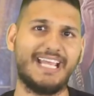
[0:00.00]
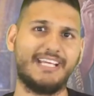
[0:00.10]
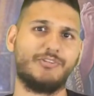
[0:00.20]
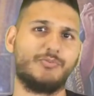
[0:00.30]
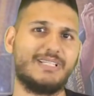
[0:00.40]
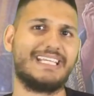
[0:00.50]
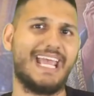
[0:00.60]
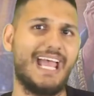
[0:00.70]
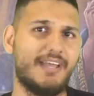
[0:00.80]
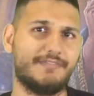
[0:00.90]
and wreak
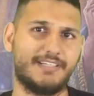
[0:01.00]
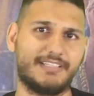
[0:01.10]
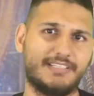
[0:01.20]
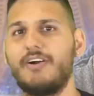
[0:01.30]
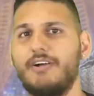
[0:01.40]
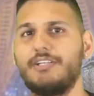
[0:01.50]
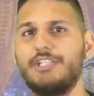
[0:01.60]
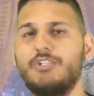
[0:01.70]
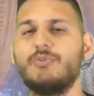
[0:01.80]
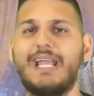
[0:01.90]
havoc on
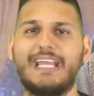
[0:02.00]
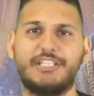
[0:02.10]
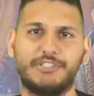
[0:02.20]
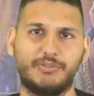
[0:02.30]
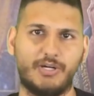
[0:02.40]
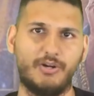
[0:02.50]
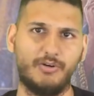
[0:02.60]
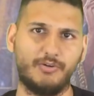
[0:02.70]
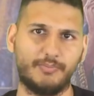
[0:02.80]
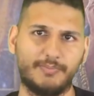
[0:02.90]
you and your
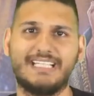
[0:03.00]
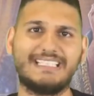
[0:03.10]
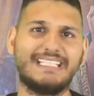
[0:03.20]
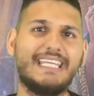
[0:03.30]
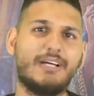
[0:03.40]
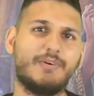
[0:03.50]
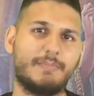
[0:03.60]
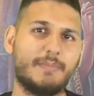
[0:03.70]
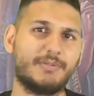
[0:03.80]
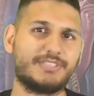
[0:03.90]
home. They say that
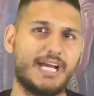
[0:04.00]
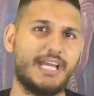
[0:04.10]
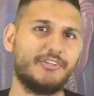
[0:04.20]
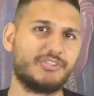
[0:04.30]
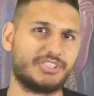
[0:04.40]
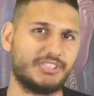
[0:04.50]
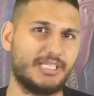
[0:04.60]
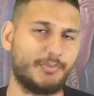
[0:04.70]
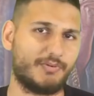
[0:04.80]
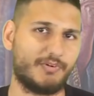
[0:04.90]
when people die in their
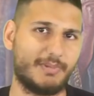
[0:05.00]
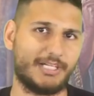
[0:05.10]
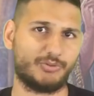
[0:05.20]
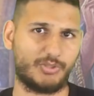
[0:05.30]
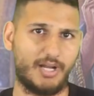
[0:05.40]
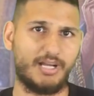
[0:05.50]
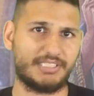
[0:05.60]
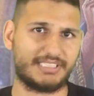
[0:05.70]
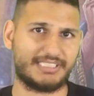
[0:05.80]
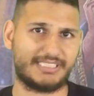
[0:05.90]
sleep or from natural
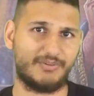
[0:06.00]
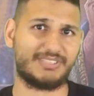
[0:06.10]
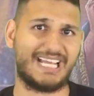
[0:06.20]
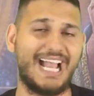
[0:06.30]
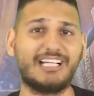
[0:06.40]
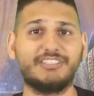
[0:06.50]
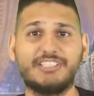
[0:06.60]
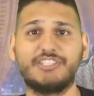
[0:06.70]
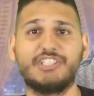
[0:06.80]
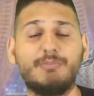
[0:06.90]
causes, it was
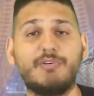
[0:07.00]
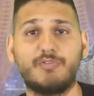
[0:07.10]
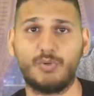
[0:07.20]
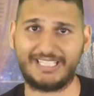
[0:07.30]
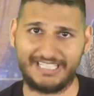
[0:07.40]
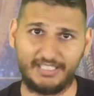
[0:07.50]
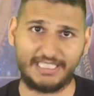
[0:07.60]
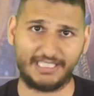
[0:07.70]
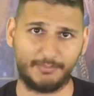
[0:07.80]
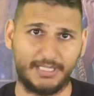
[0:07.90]
actually the void
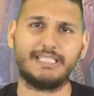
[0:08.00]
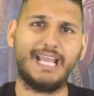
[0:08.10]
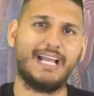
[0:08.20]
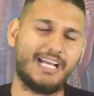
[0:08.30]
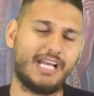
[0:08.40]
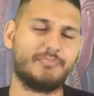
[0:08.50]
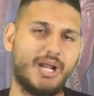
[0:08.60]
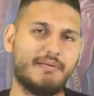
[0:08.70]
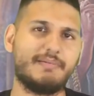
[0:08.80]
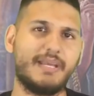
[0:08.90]
killing them. Yeah, I'd
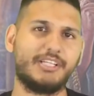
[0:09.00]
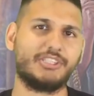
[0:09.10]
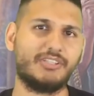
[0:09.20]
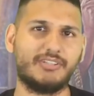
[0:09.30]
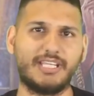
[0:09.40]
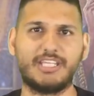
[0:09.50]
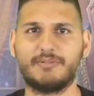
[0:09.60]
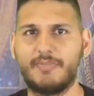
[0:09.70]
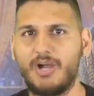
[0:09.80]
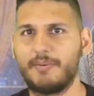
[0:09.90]
probably make sure that
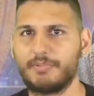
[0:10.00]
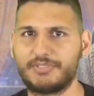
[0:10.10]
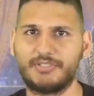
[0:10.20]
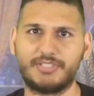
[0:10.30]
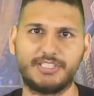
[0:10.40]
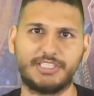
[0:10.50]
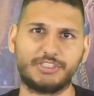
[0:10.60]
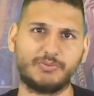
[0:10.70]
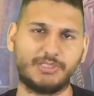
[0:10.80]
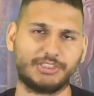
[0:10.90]
you mop and turn the
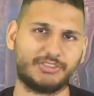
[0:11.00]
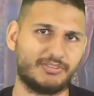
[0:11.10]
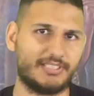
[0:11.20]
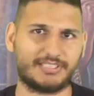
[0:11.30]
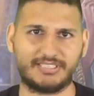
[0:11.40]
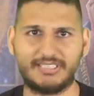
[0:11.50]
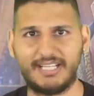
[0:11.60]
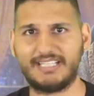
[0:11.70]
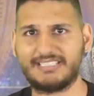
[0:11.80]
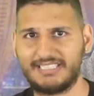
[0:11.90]
dishwasher on
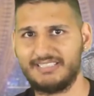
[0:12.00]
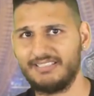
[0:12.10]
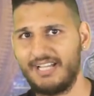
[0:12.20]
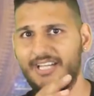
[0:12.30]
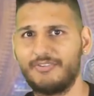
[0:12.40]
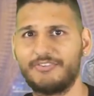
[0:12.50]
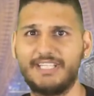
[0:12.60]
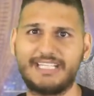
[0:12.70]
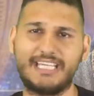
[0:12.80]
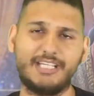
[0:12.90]
tonight. I don't
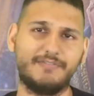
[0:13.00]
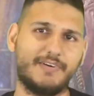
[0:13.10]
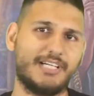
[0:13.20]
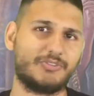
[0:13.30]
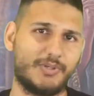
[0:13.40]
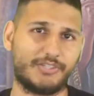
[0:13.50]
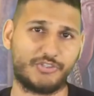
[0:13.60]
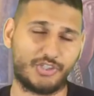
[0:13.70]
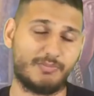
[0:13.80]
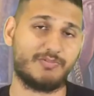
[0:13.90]
think any of us want the
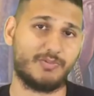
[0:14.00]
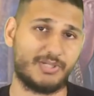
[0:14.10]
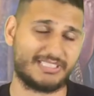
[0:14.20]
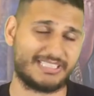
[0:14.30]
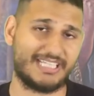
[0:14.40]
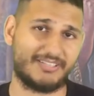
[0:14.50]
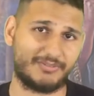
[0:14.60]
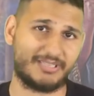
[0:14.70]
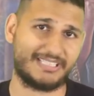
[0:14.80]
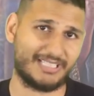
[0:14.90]
void to get
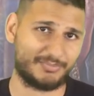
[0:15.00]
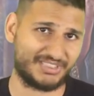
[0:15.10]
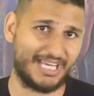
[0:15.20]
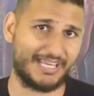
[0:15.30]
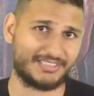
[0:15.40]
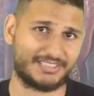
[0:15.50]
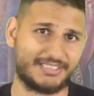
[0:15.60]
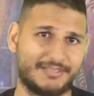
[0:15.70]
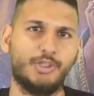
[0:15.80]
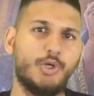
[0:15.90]
really upset.
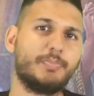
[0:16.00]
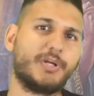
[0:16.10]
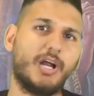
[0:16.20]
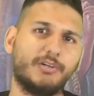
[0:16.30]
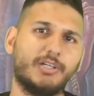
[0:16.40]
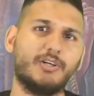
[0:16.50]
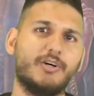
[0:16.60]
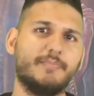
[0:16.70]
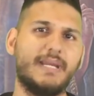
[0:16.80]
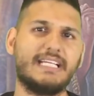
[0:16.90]
Loup
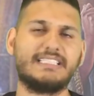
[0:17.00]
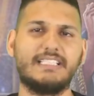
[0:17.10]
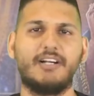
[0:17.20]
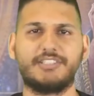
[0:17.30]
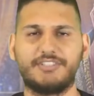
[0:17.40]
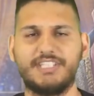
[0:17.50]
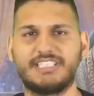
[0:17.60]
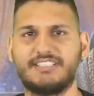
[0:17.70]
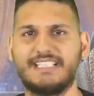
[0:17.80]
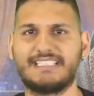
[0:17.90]
Garou makes it onto
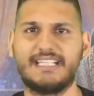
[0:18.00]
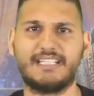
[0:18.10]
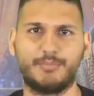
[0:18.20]
this list at